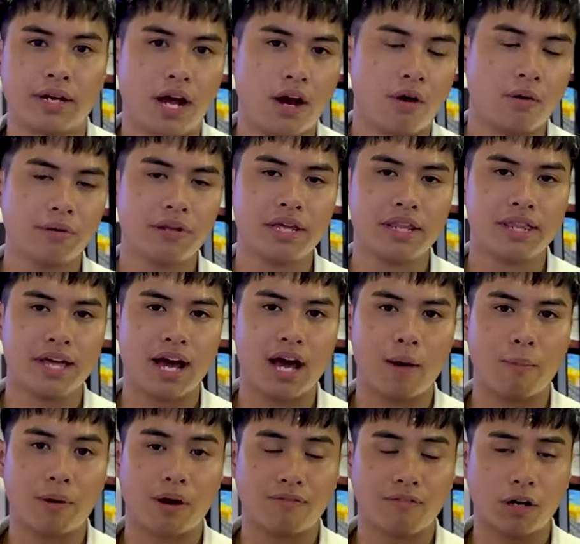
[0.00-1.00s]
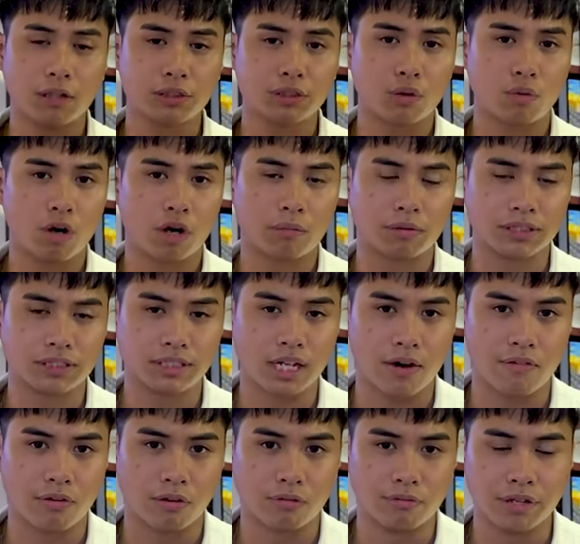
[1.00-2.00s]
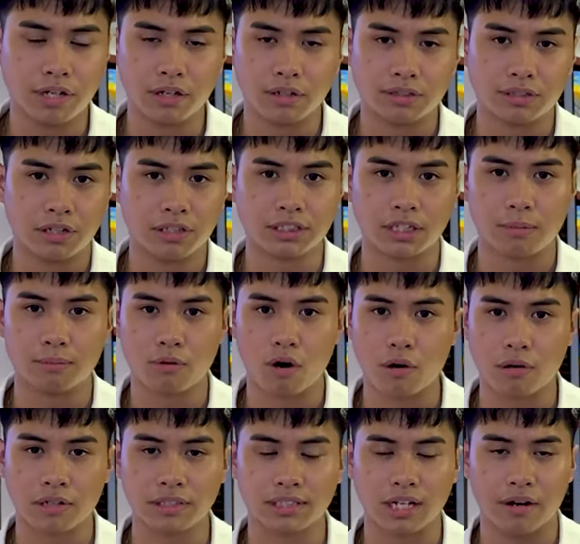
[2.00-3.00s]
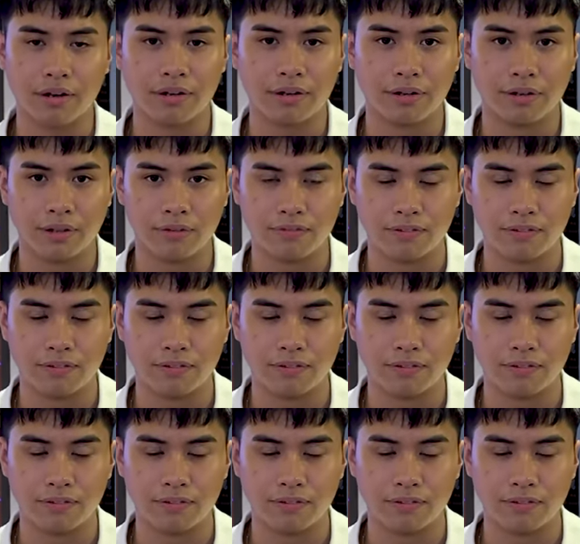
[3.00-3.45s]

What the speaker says: Not only that, but I've also worked with several realtors and brokers out here in the